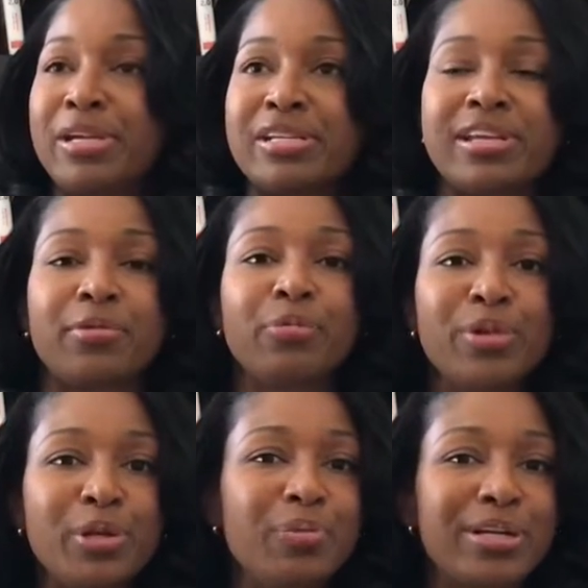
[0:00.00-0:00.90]
because I
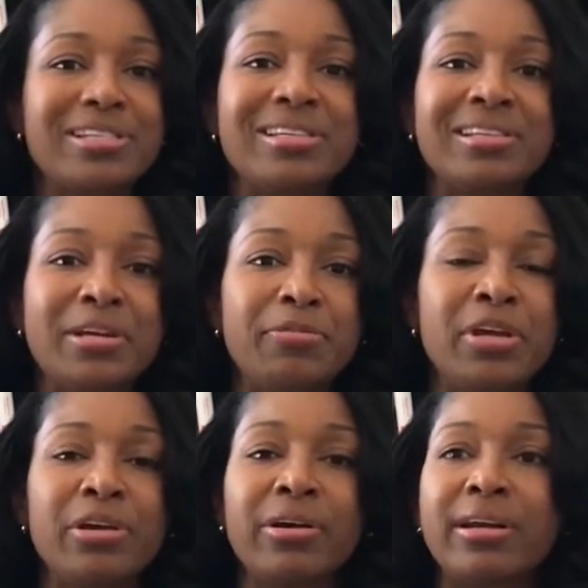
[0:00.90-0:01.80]
really wanted to live
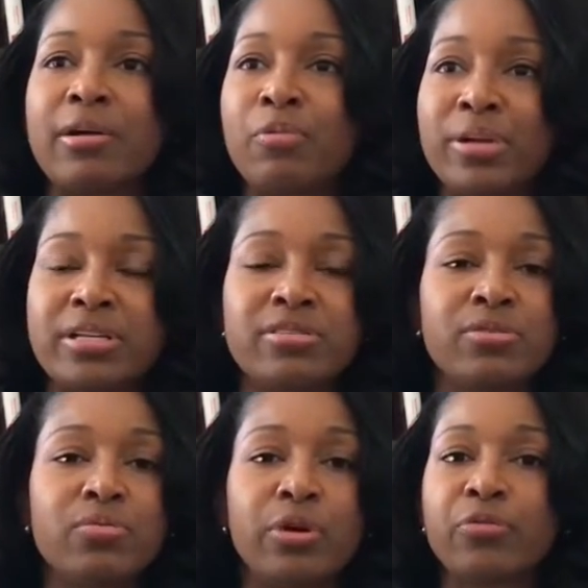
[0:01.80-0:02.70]
here and I wanted
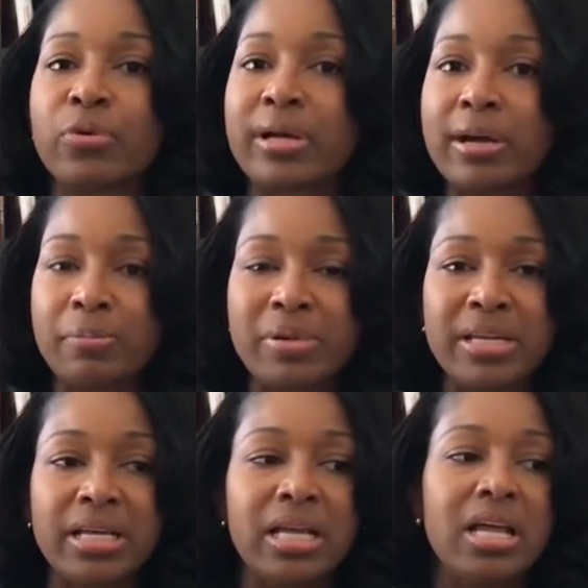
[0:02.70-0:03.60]
to work for a
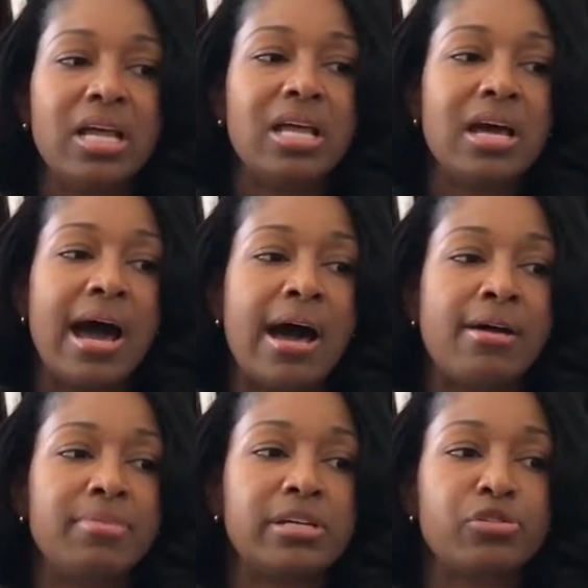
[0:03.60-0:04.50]
company
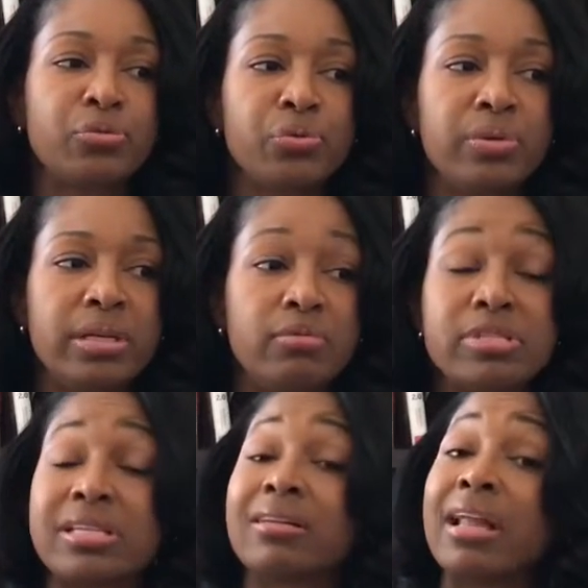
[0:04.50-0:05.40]
that truly
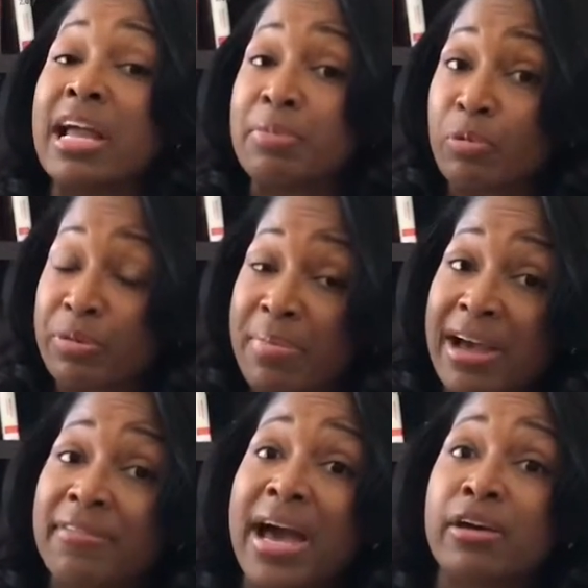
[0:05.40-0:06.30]
was in alignment with
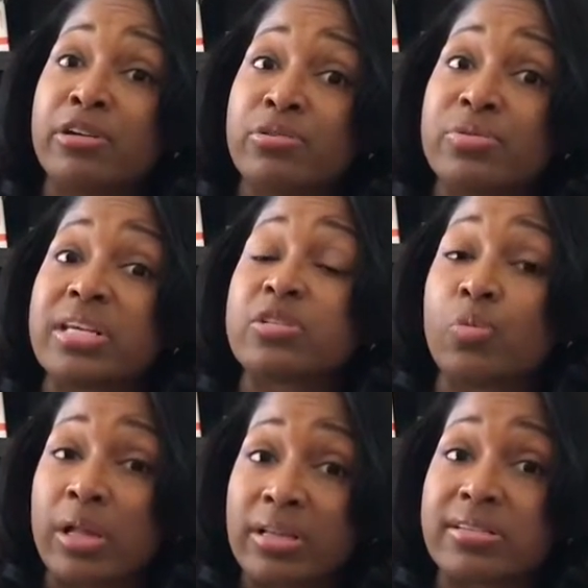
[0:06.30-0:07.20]
my values as
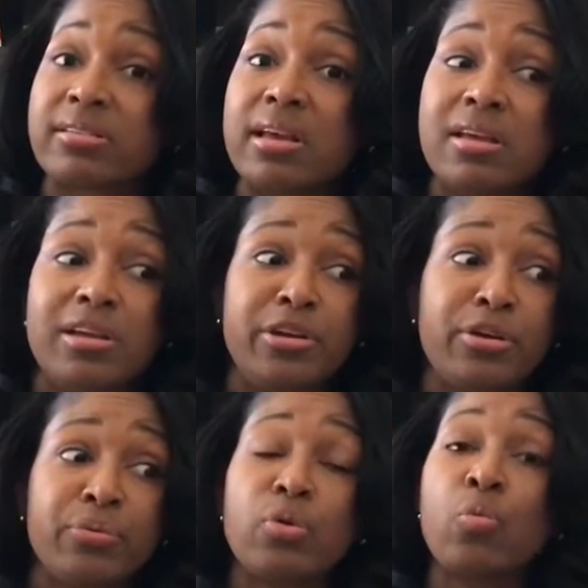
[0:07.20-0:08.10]
well as,
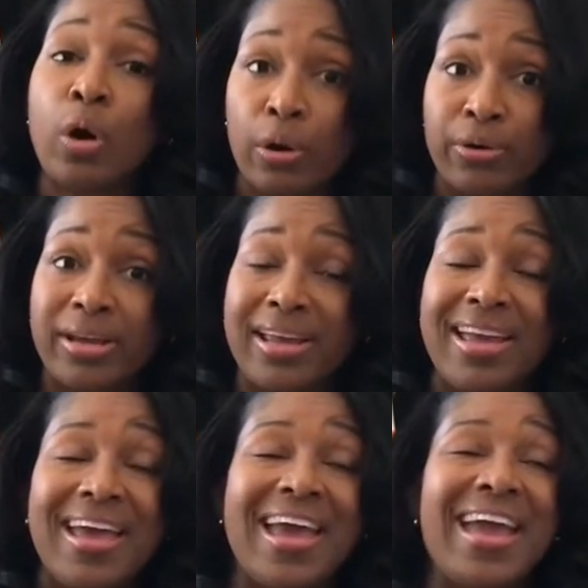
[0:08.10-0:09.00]
the work.
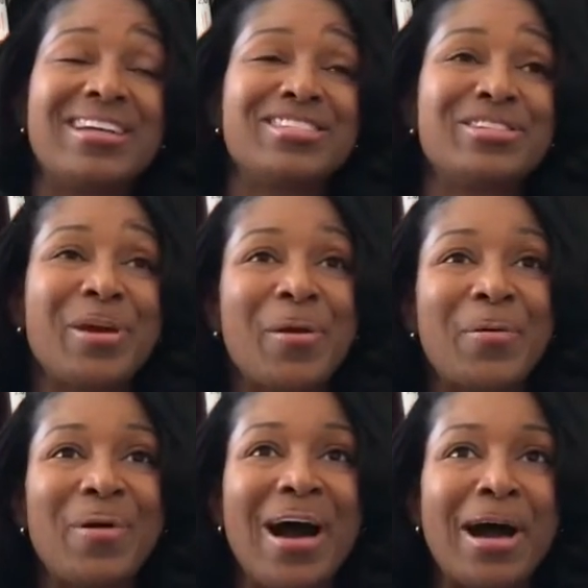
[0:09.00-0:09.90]
And
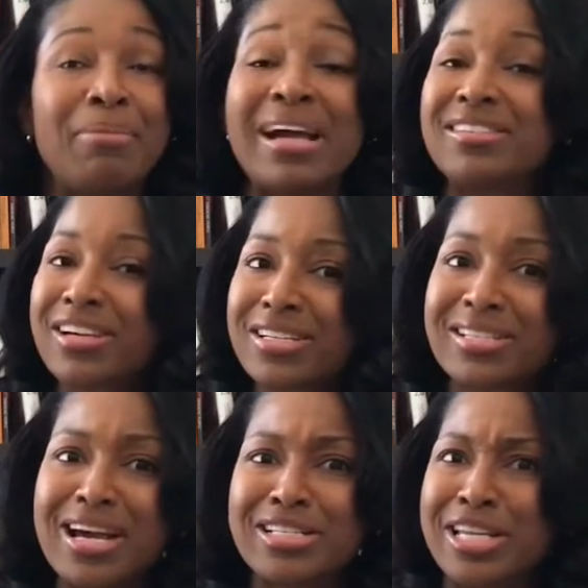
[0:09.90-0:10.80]
so I took a
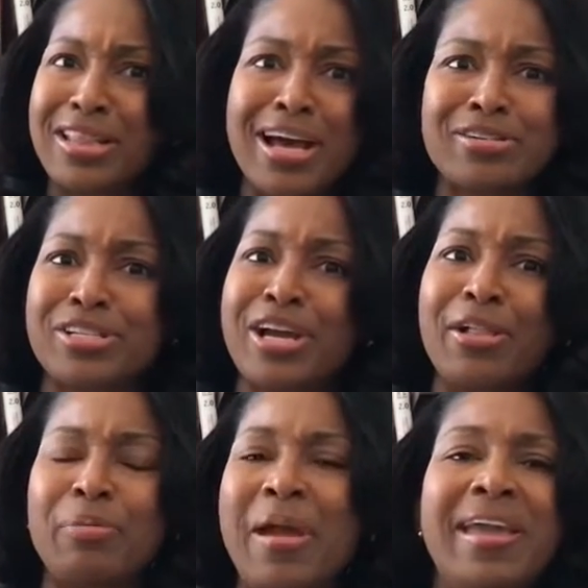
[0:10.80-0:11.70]

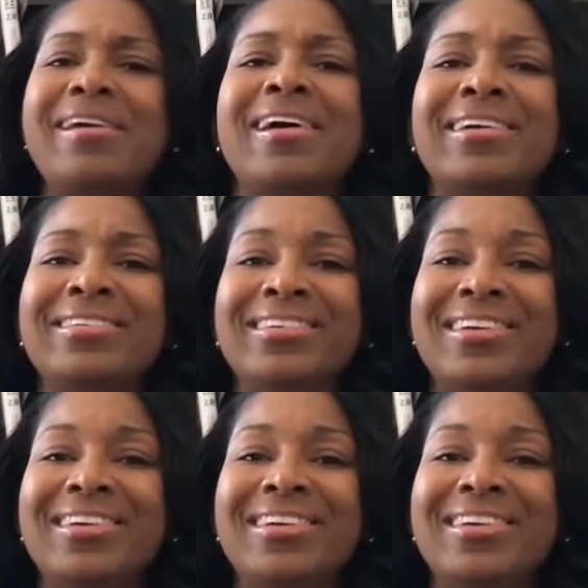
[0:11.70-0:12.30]
$10,000 pay cut.